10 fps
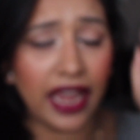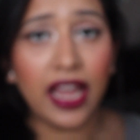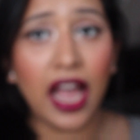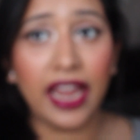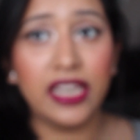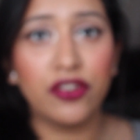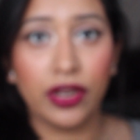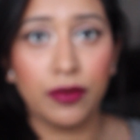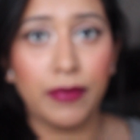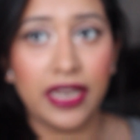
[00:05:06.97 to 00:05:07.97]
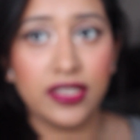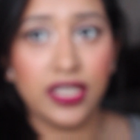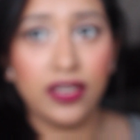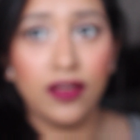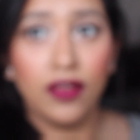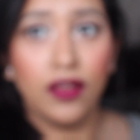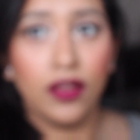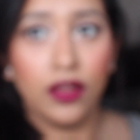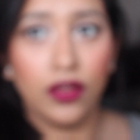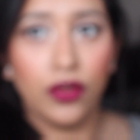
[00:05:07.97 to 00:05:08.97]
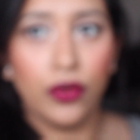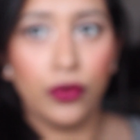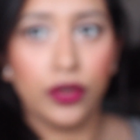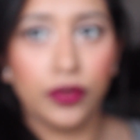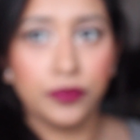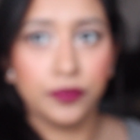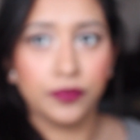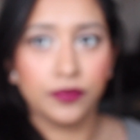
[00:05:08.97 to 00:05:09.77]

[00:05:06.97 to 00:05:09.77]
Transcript: I highly recommend it. Hold on.